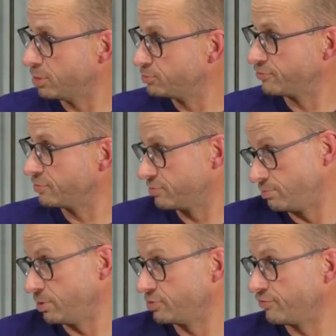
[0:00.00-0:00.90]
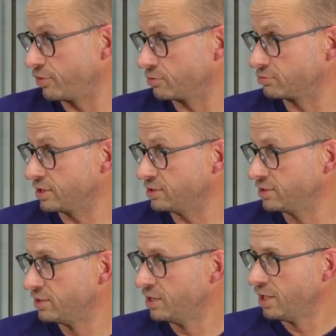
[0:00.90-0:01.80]
to mop the floor, right?
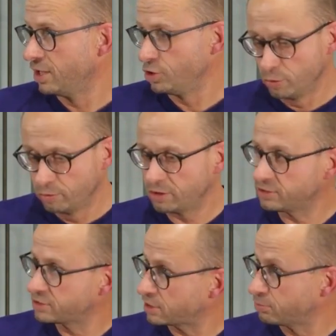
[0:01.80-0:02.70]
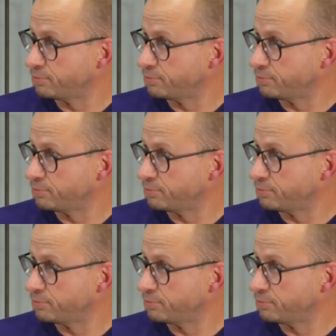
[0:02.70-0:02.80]
You wouldn't start